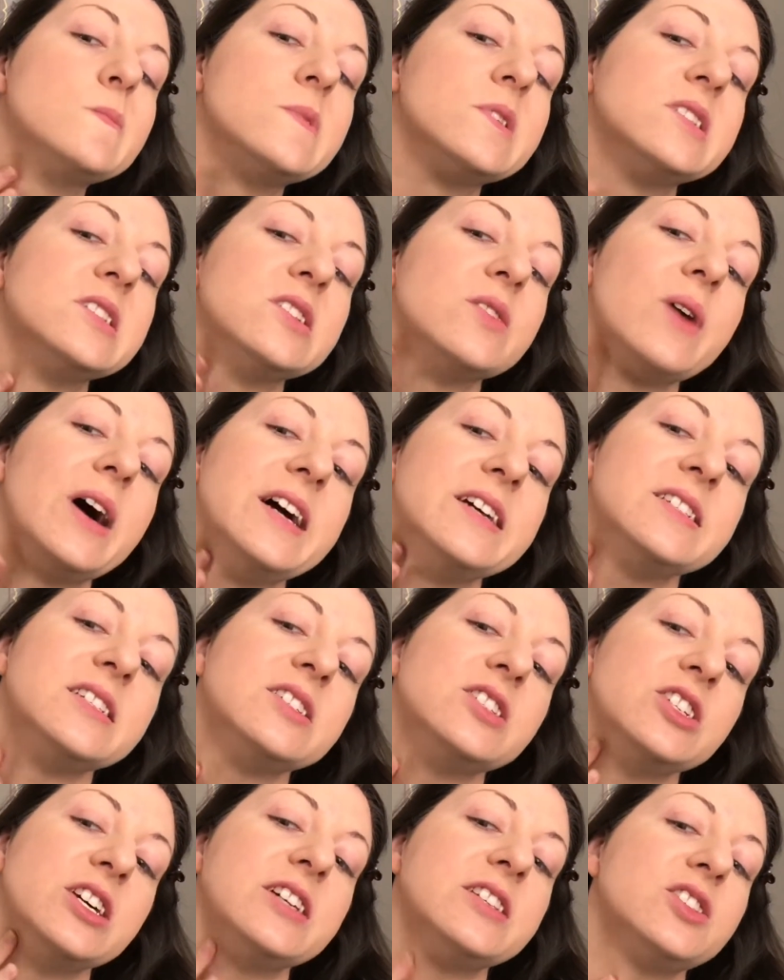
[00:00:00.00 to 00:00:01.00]
So I
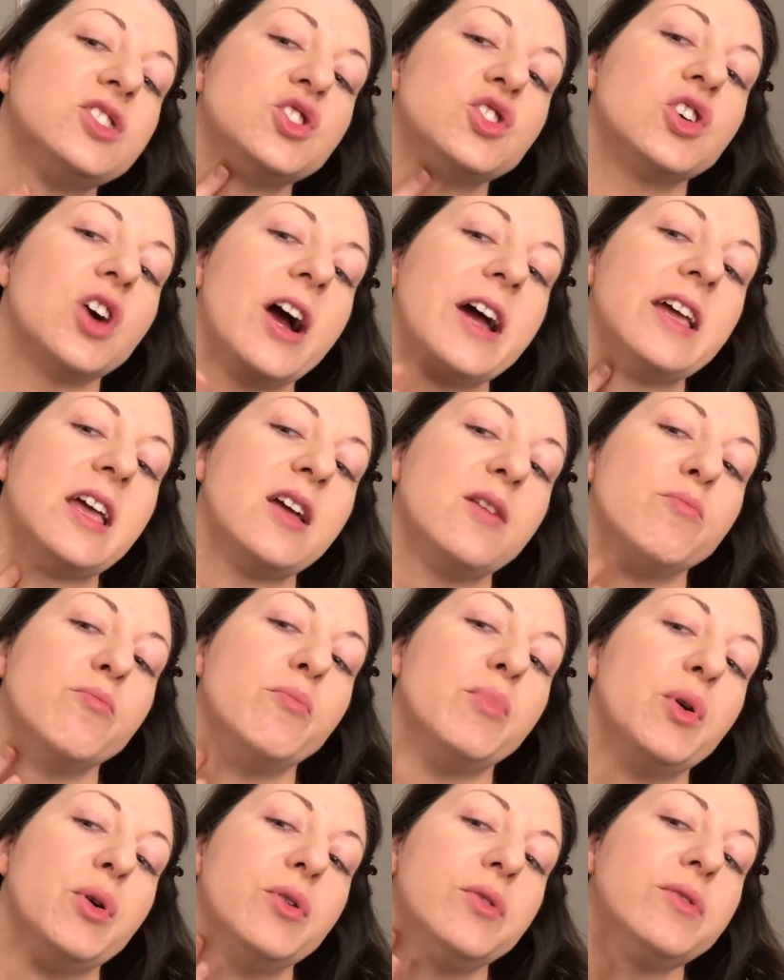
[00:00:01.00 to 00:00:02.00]
suggest trying
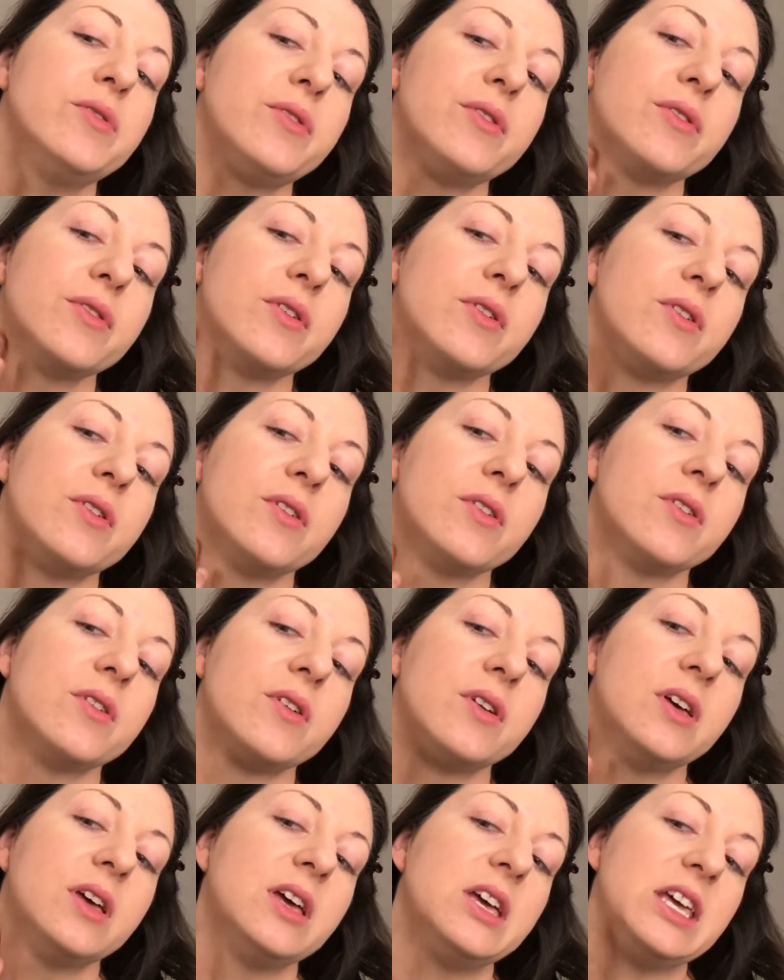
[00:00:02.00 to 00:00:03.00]
both.
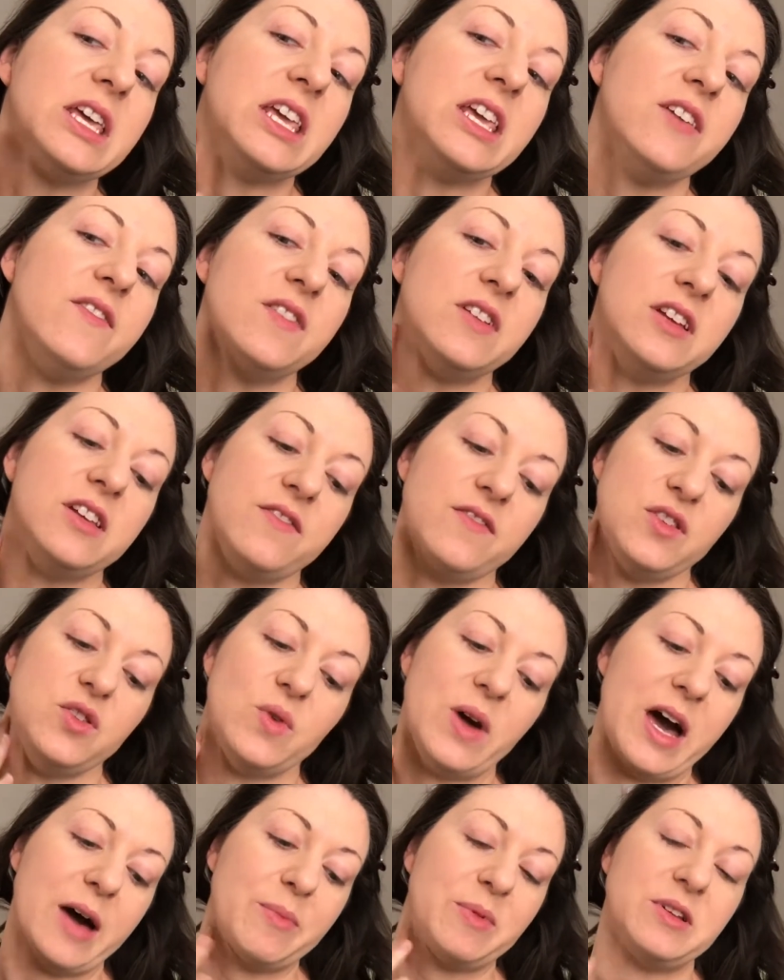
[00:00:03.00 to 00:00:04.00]
Even if you
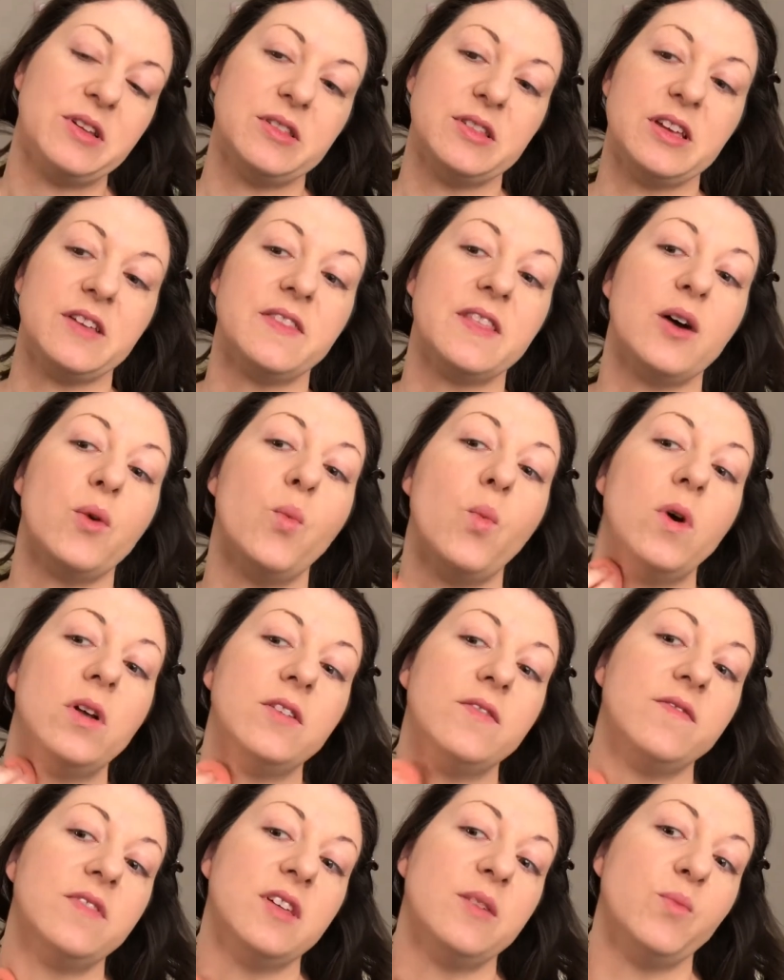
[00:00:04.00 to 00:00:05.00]
happen to think that one
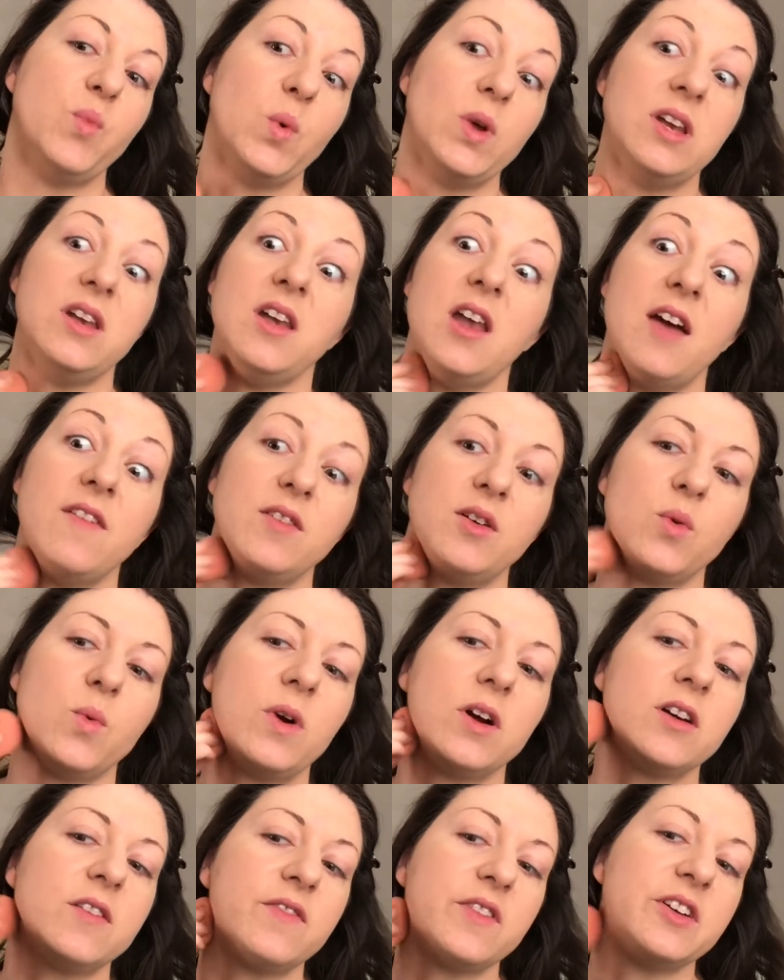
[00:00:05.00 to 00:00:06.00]
of them would never
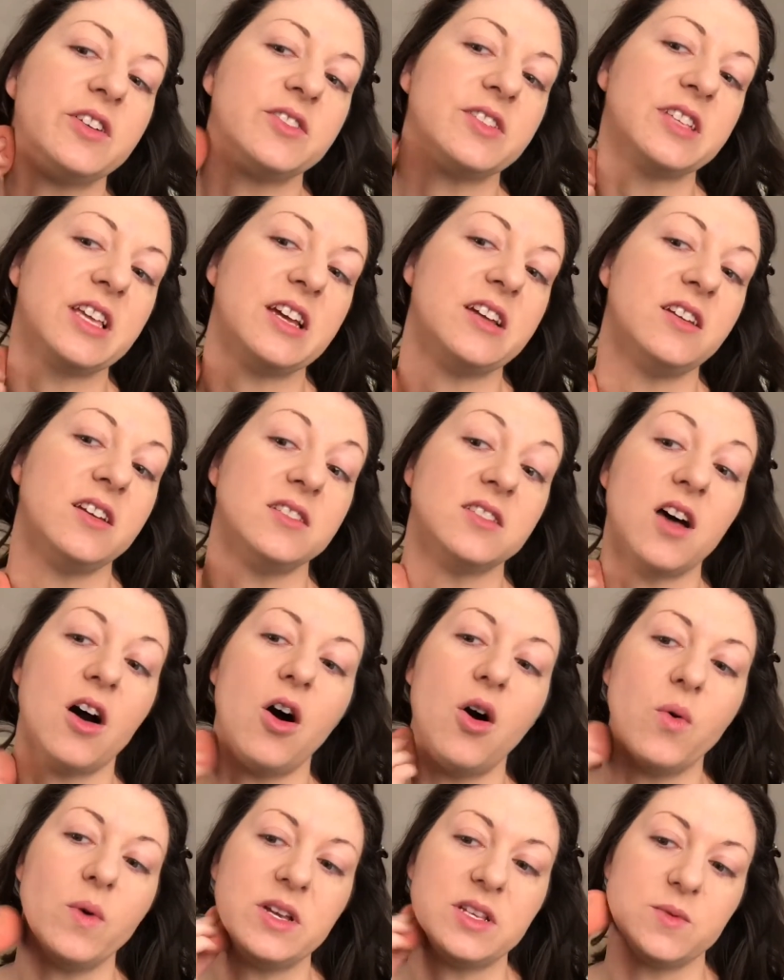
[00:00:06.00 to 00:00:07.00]
work for your skin, it's
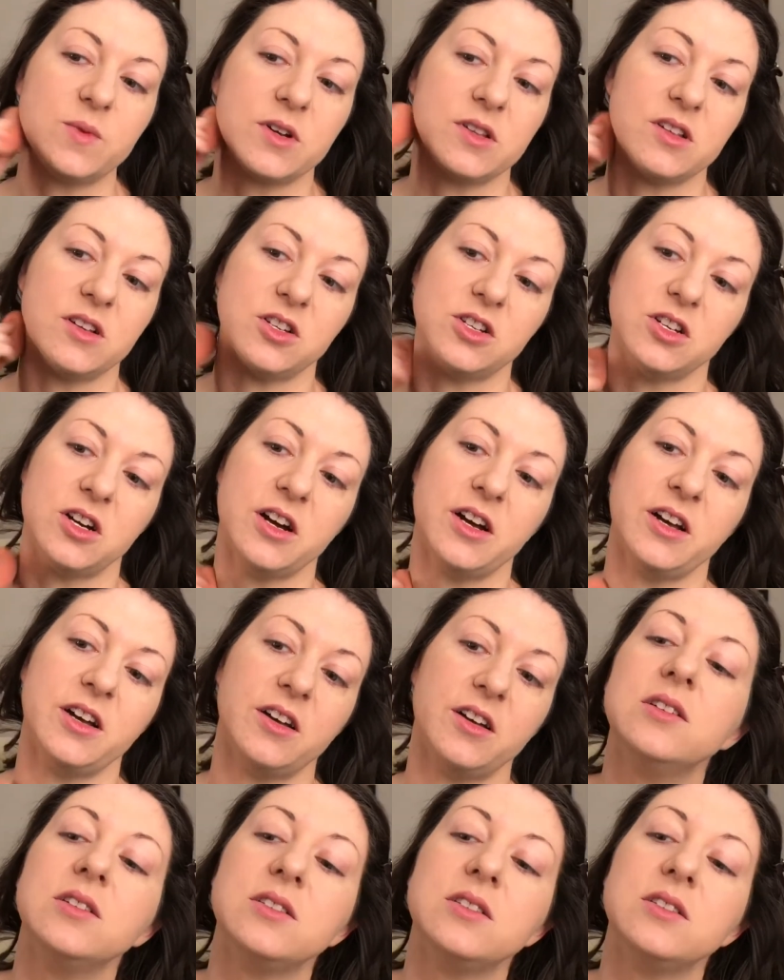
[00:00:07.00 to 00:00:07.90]
always worth a shot.